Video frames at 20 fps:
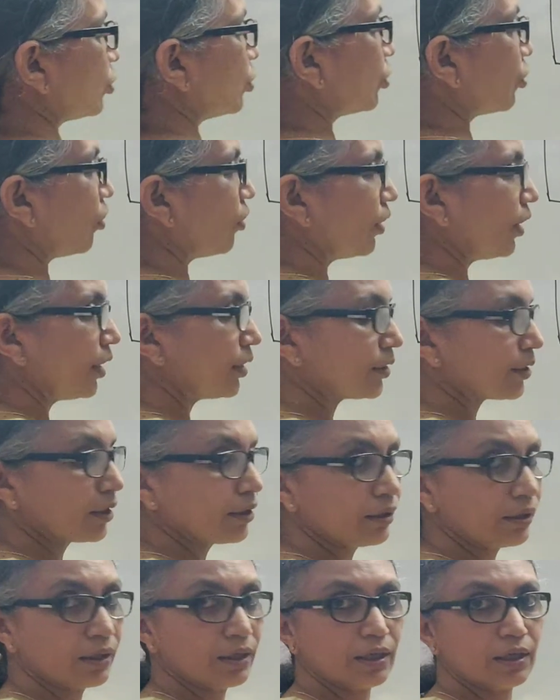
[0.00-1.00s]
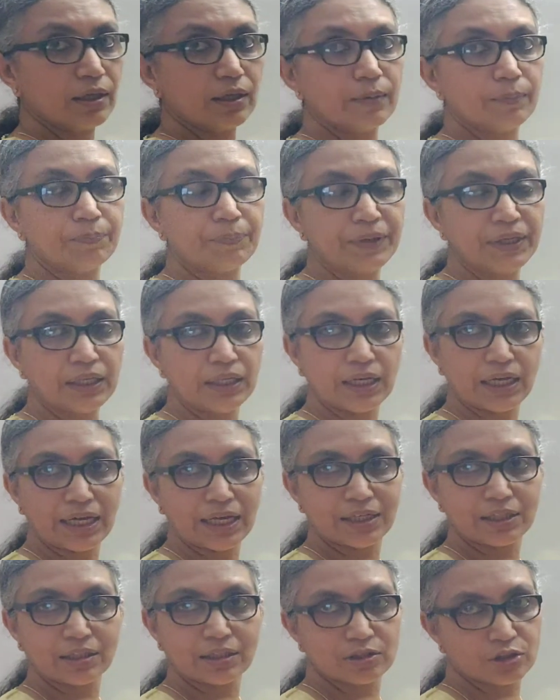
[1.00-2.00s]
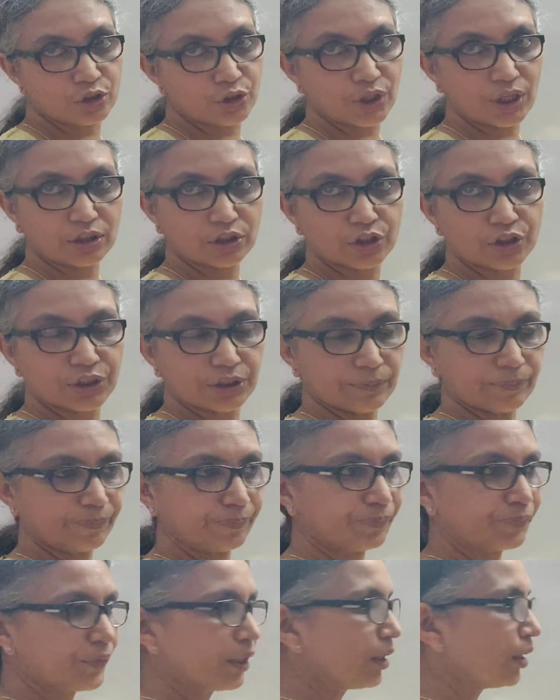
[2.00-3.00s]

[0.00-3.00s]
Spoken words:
what you call as a p-n junction.